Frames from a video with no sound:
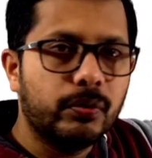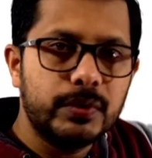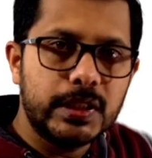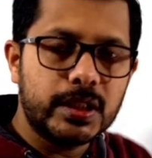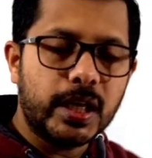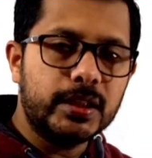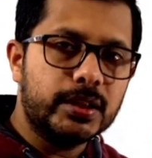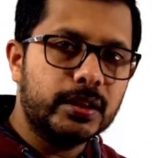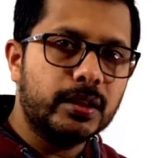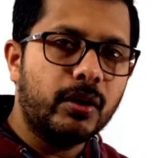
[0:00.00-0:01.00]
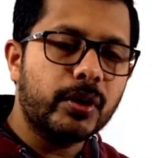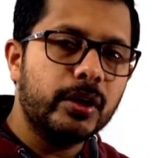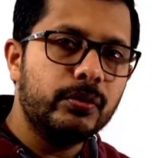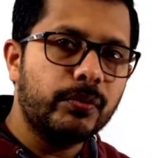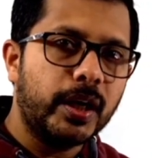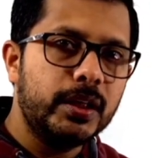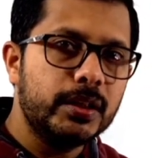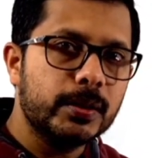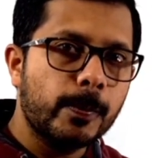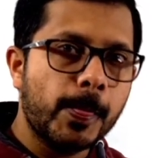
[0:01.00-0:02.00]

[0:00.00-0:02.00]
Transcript: of this tangent? How can you find?